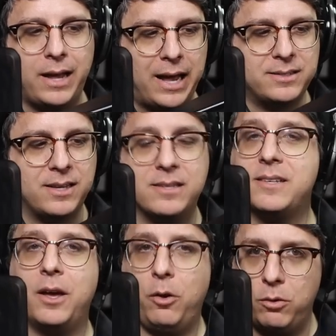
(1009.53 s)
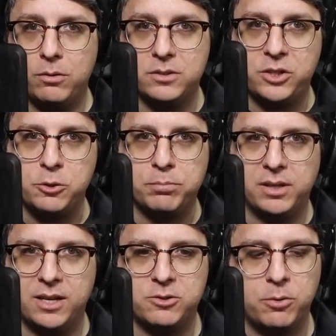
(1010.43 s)
SSL 2
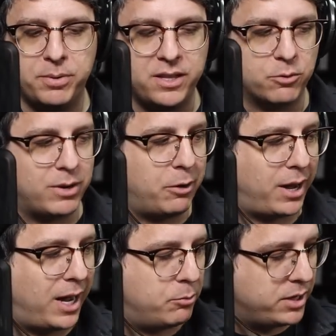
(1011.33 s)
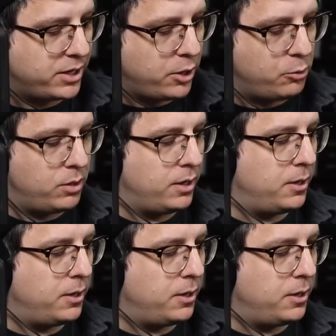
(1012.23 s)
Plus would be the route I would go.